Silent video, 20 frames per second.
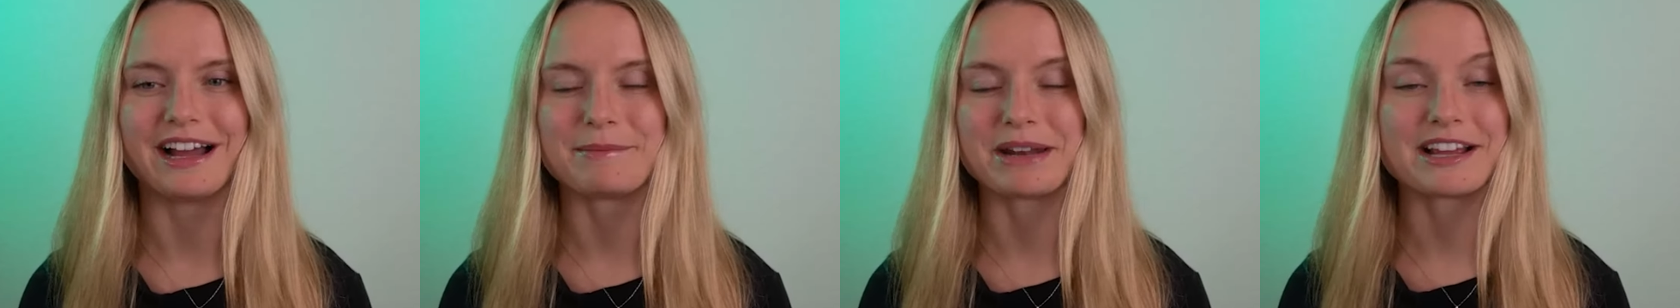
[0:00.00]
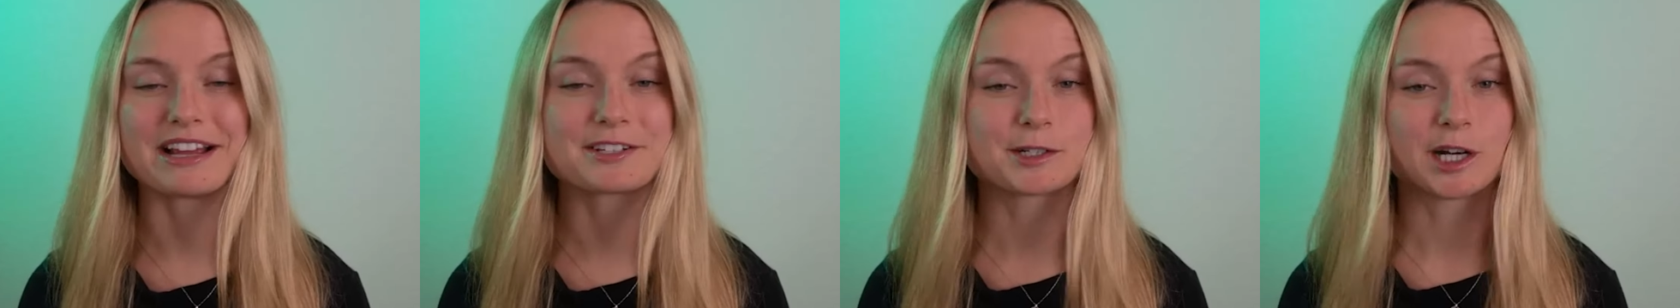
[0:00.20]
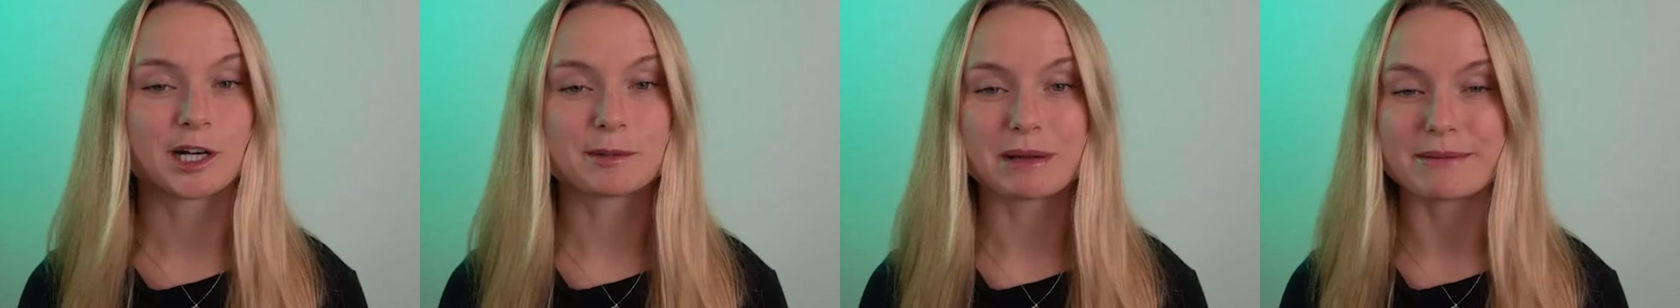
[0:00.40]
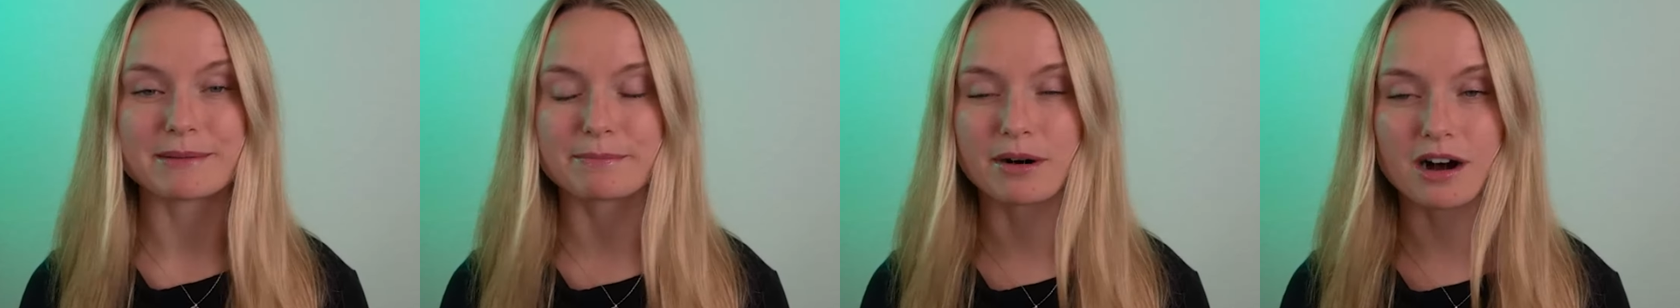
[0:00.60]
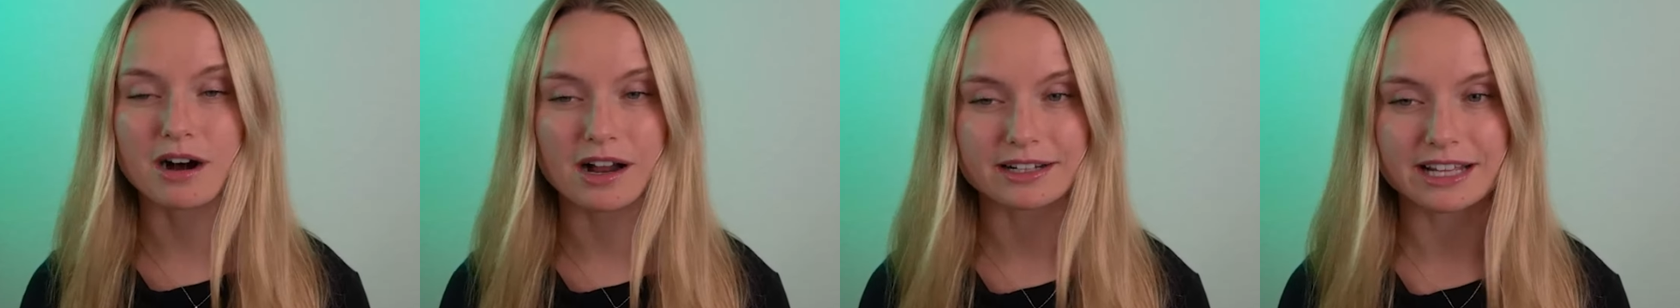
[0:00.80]
I mean, I started my
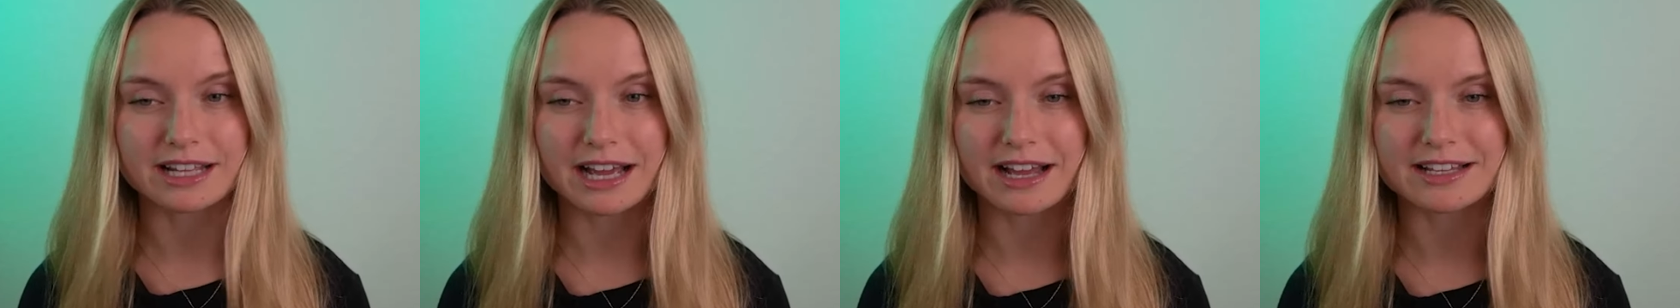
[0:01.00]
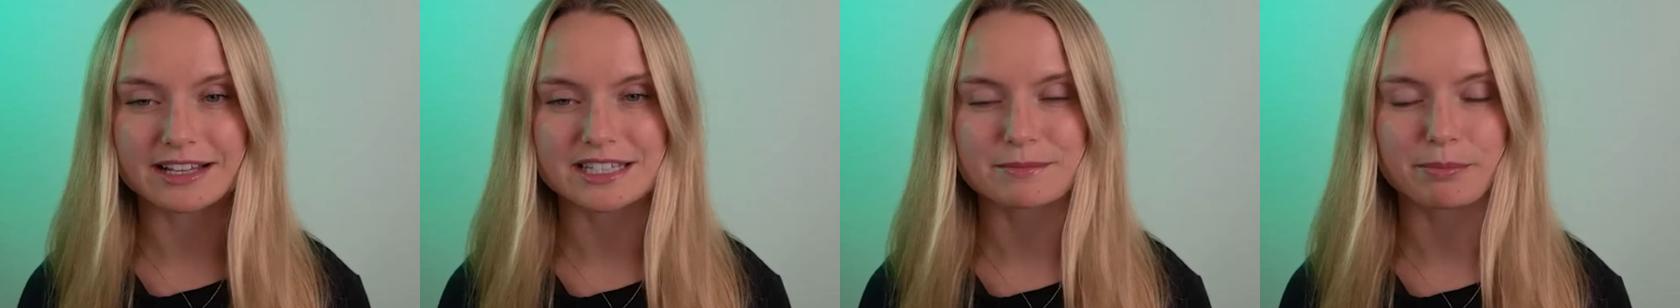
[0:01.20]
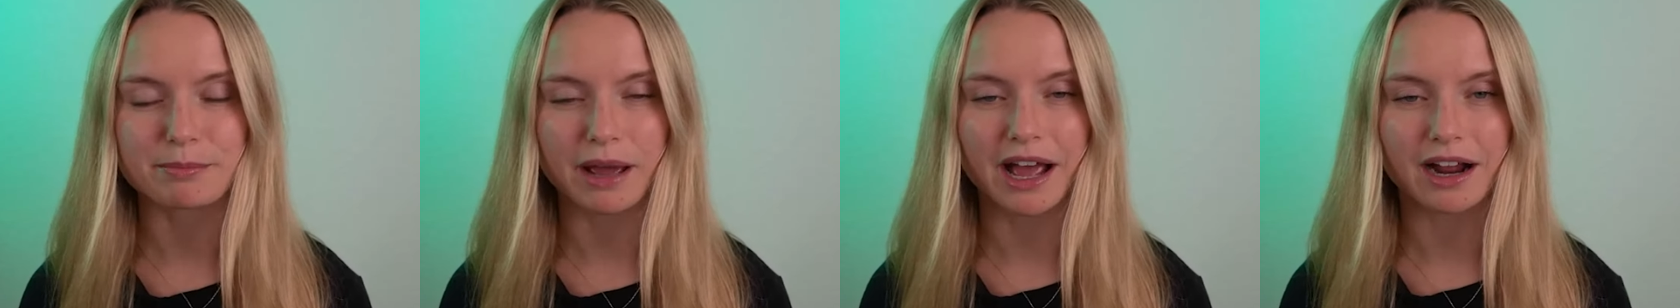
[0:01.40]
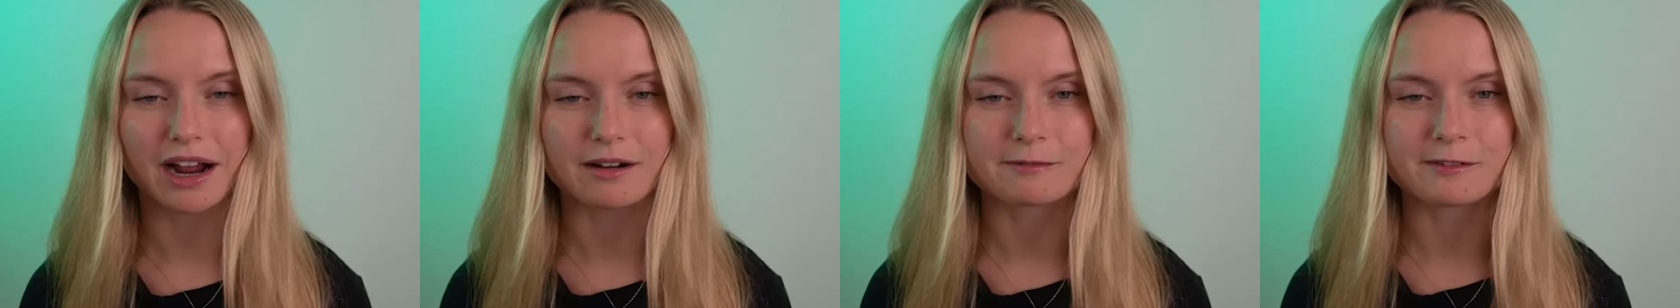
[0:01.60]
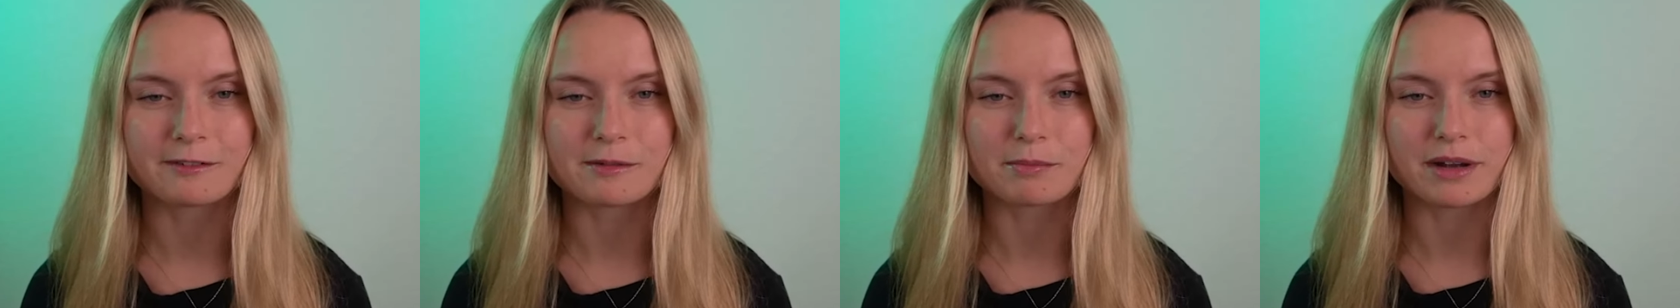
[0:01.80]
podcast
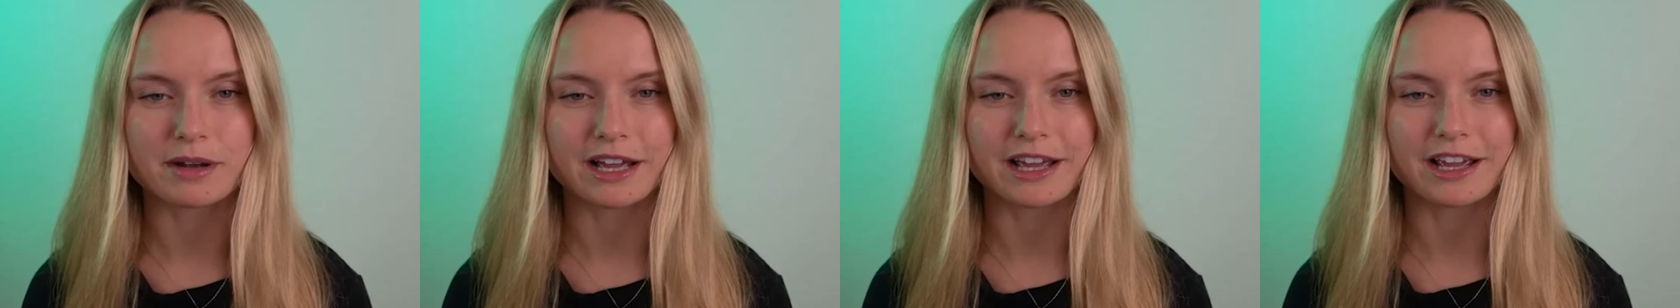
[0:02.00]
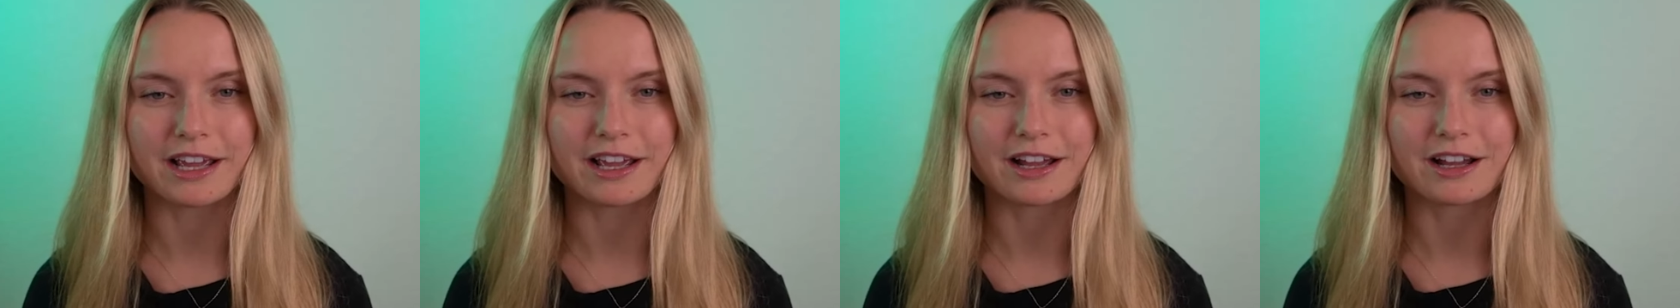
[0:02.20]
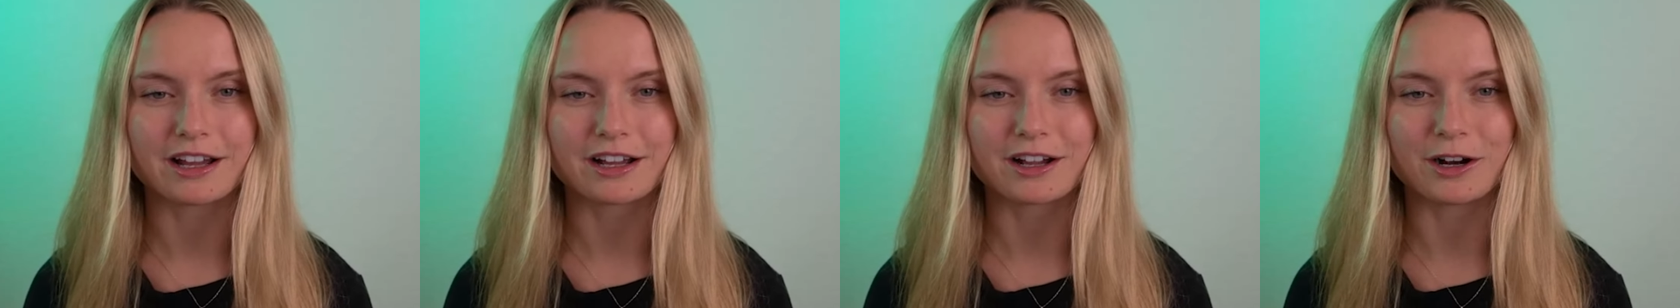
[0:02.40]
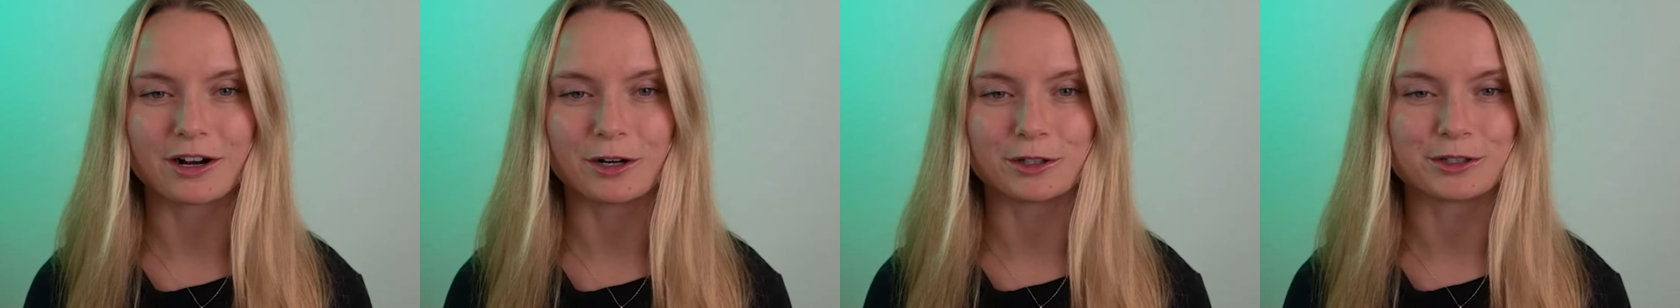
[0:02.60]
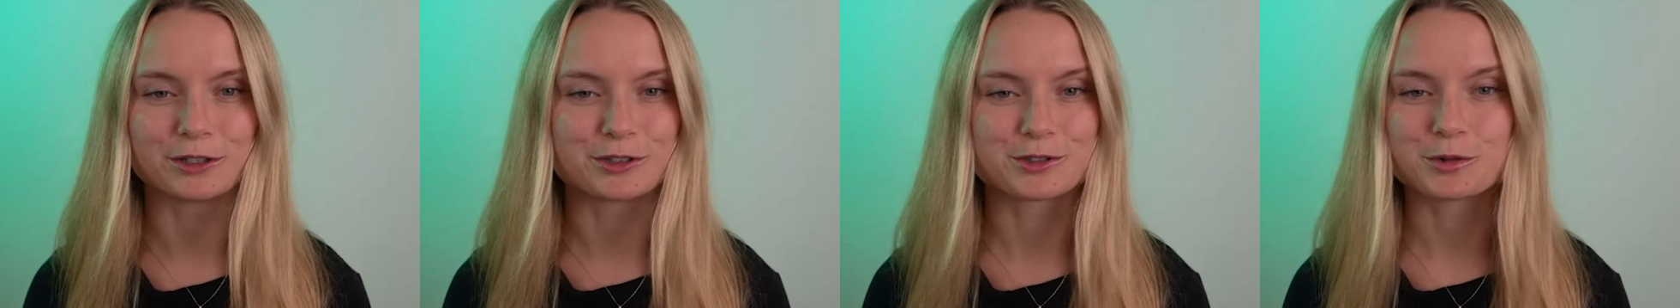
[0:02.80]
back from my
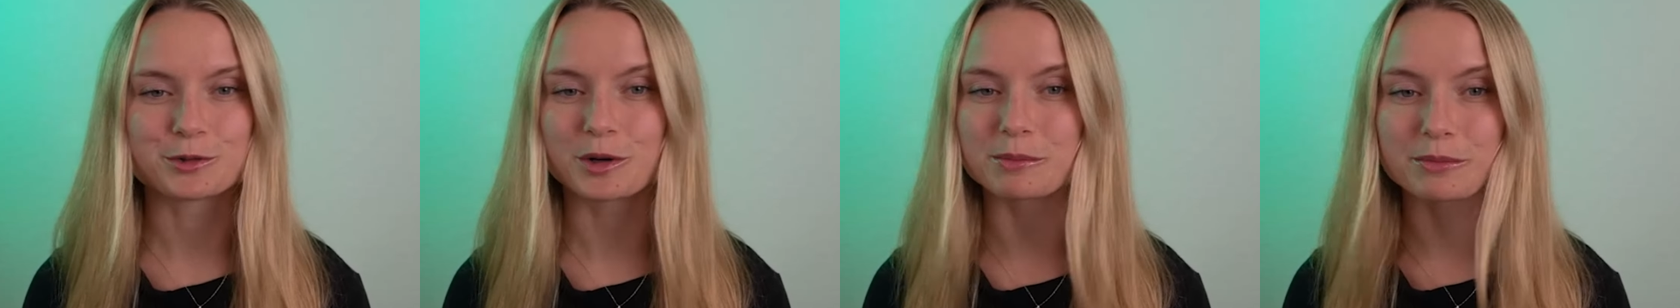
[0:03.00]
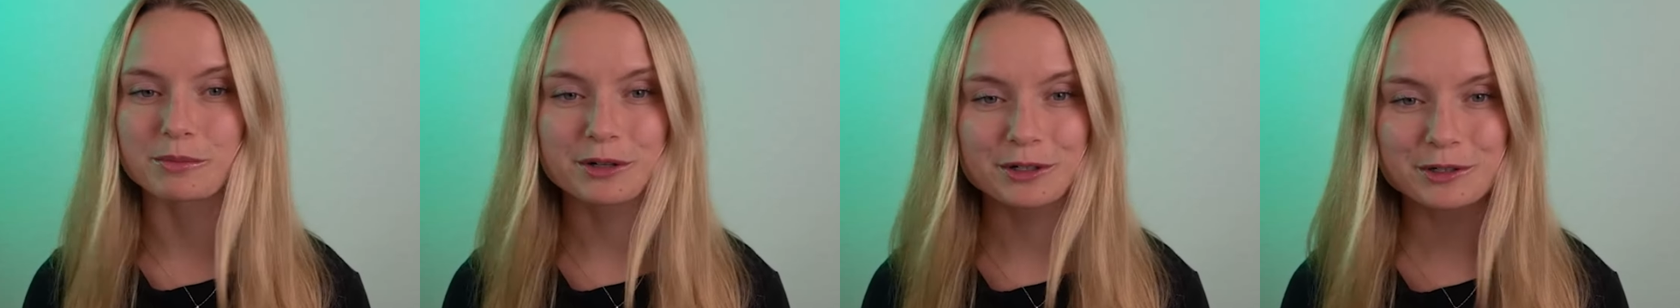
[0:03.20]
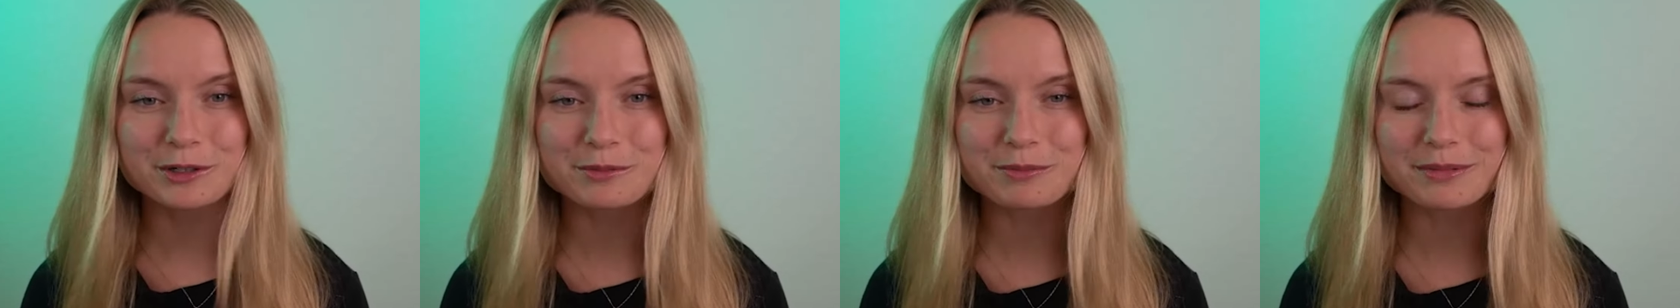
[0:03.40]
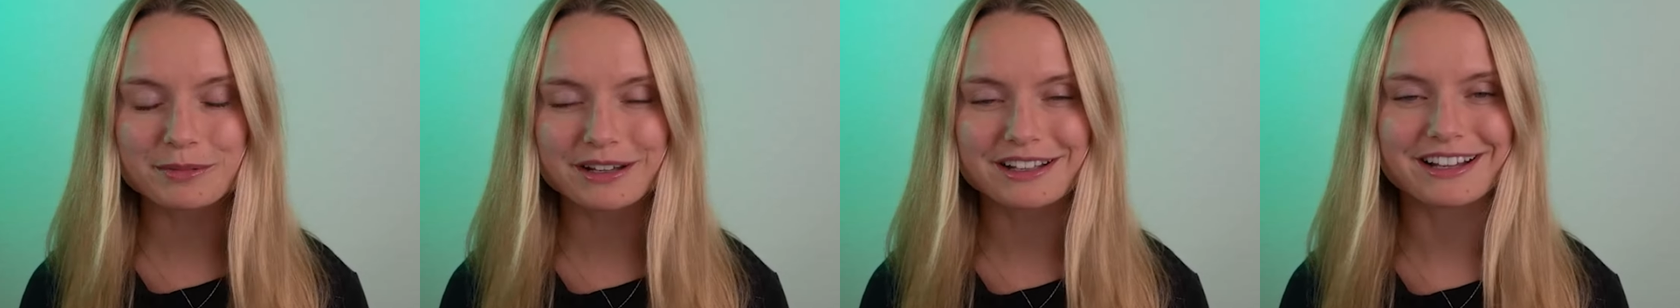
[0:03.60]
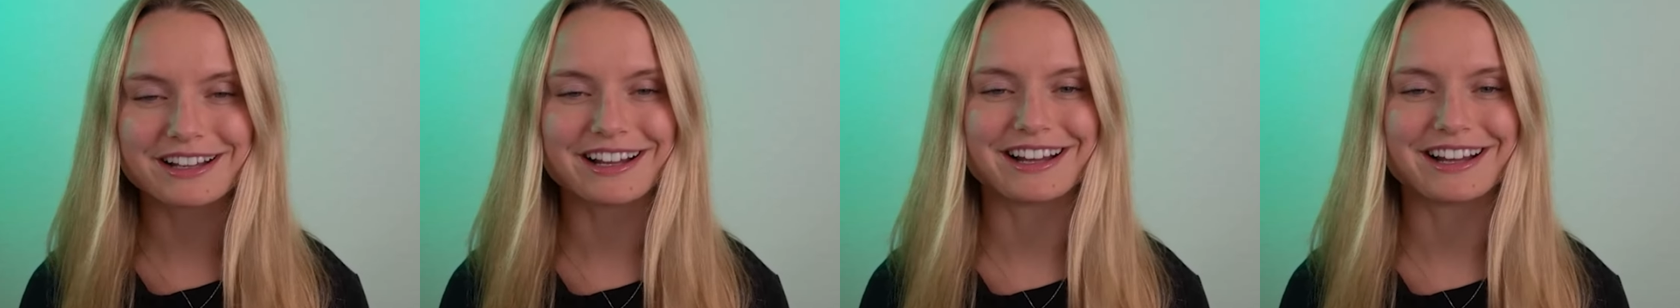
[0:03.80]
college dorm room.